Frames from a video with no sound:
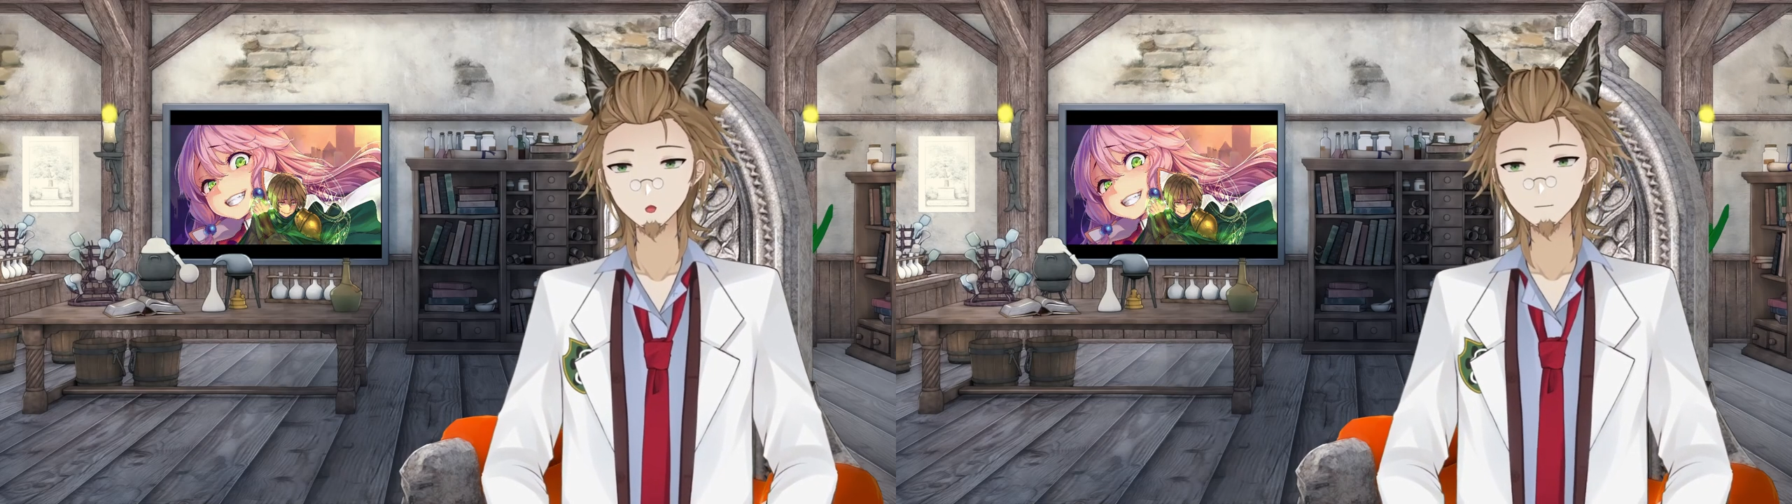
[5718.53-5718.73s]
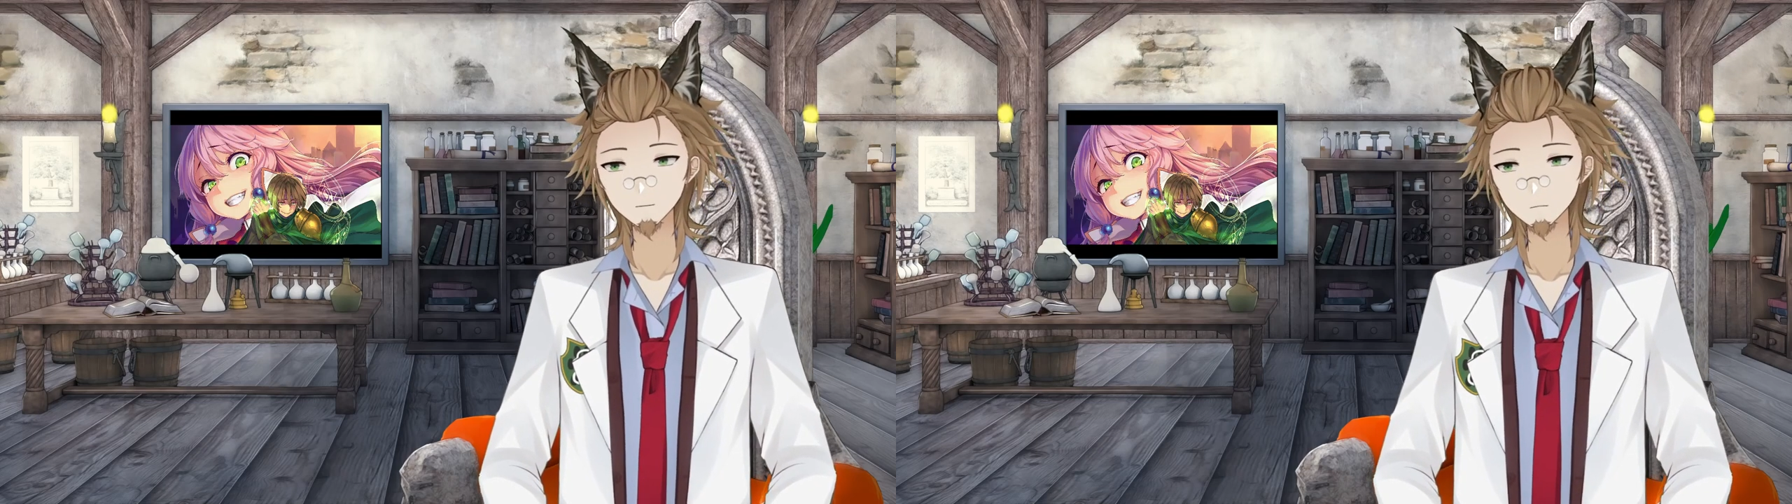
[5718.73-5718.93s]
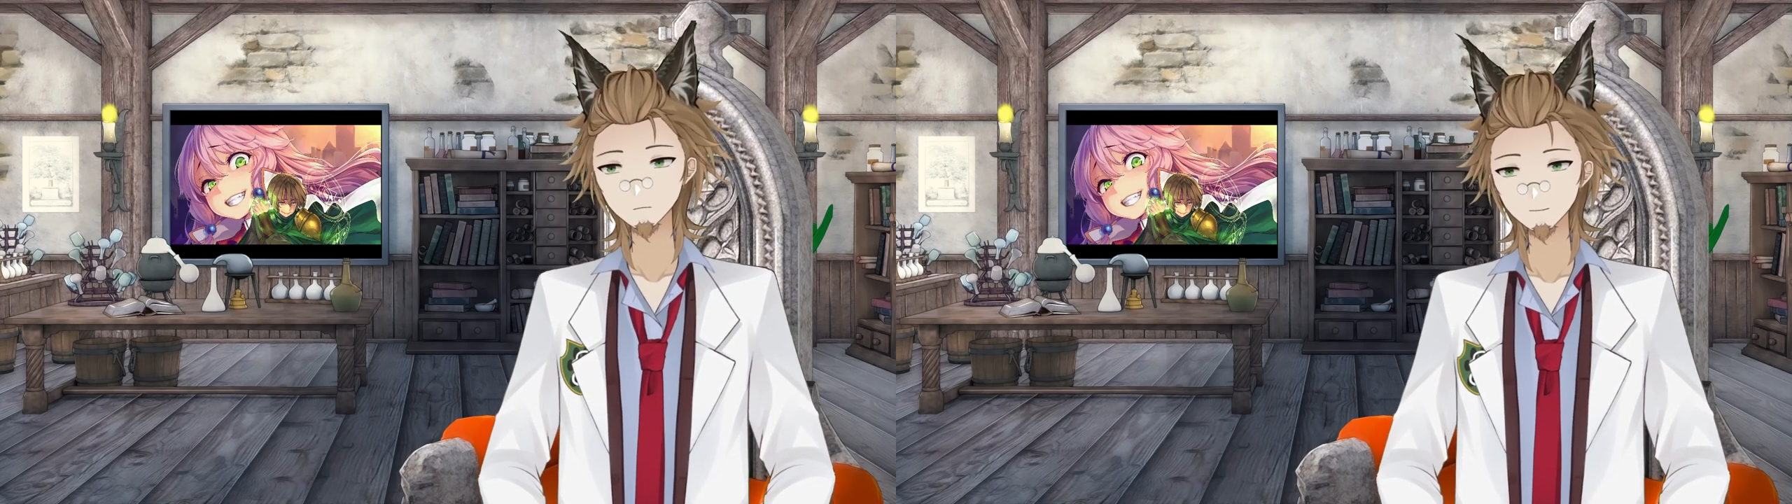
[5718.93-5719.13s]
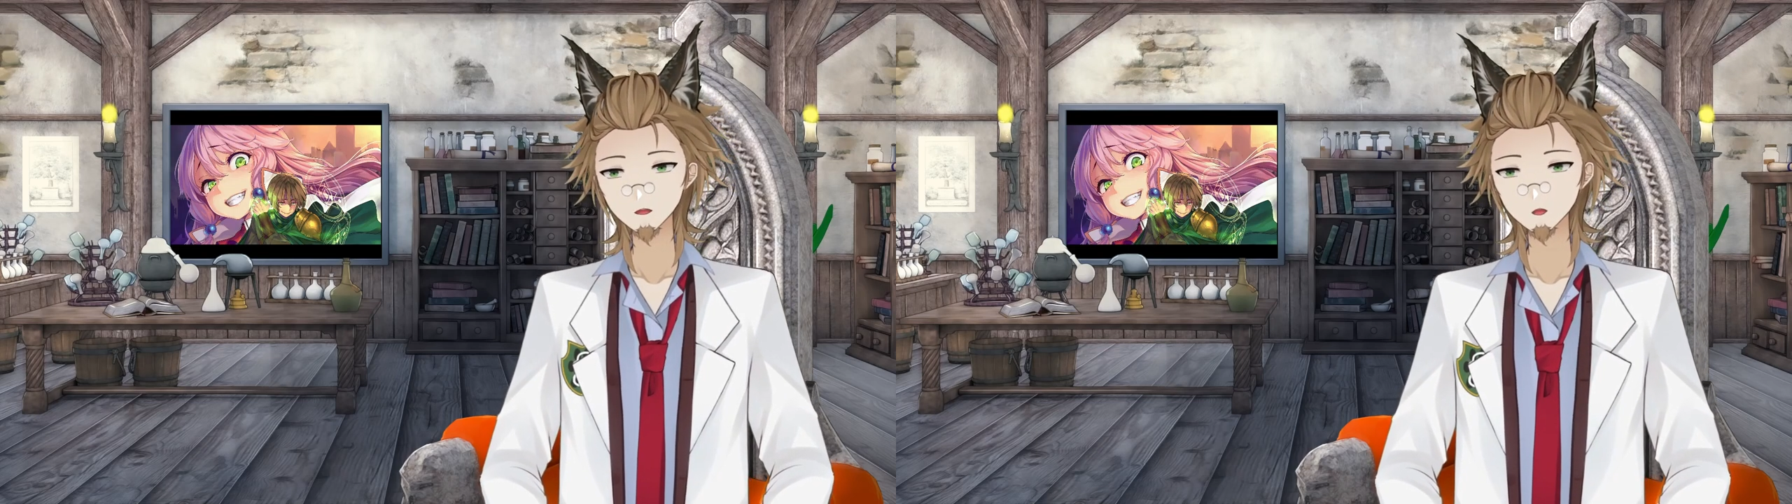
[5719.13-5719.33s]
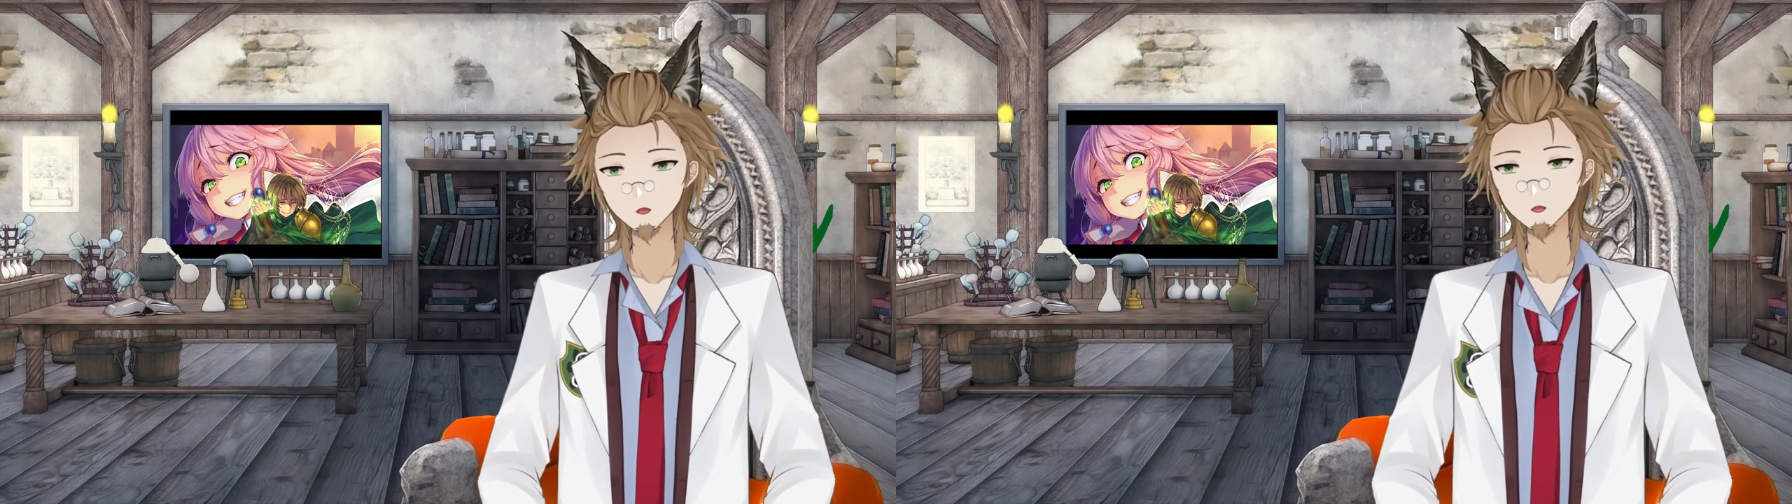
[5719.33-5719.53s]
orgy
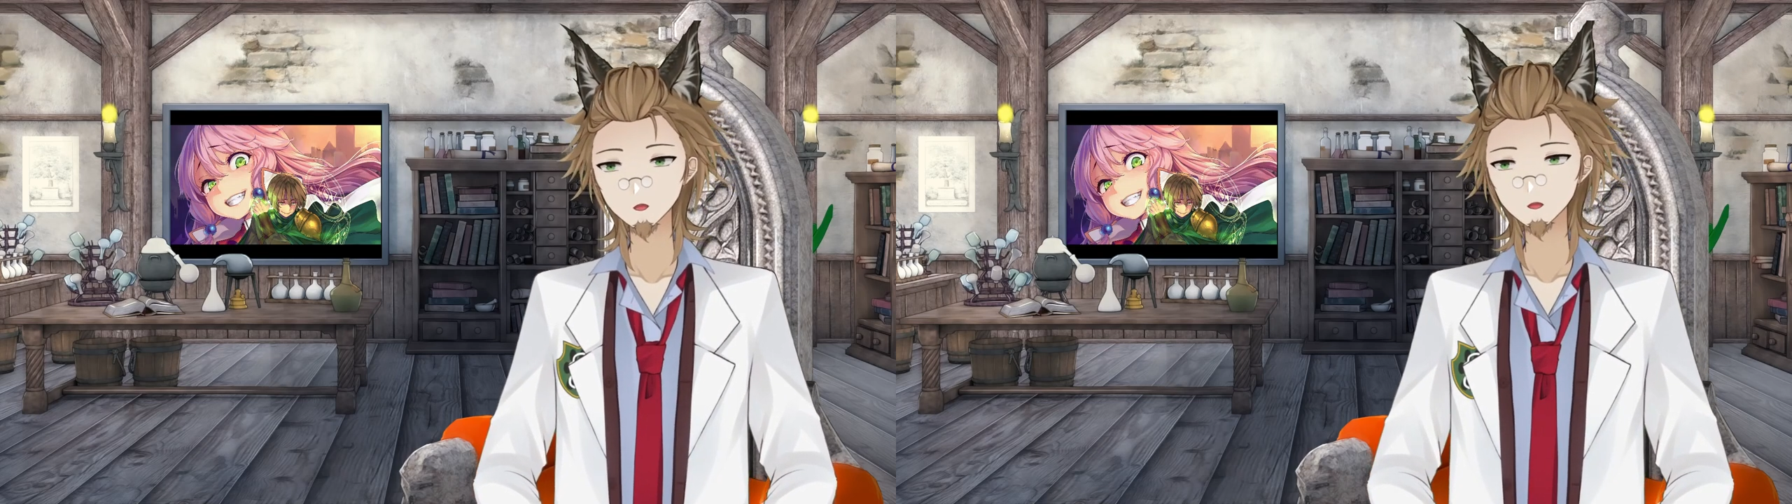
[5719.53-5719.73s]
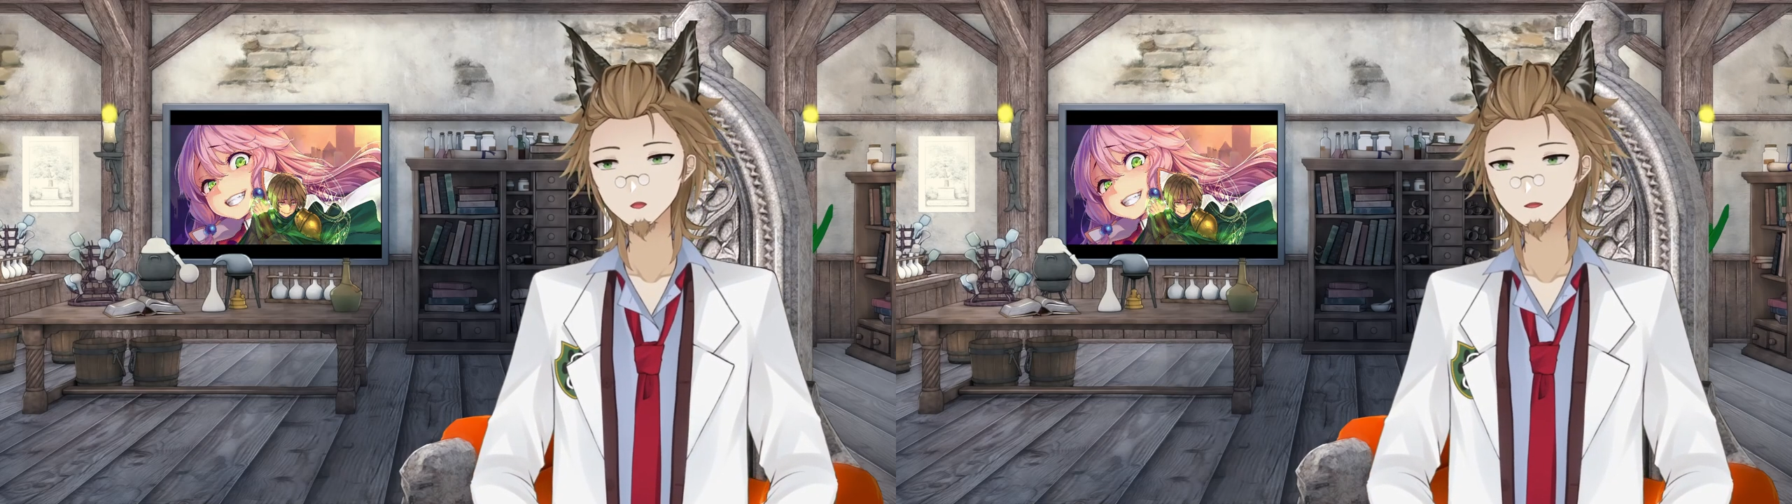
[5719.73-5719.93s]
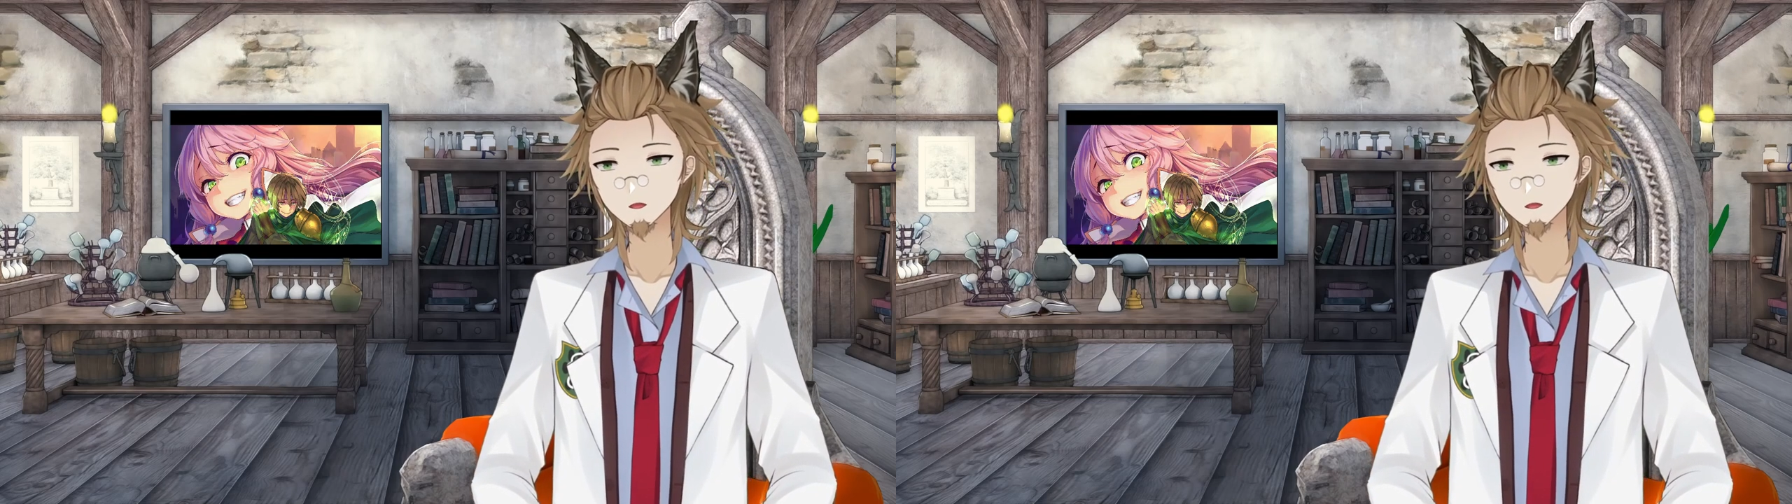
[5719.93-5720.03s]
uh,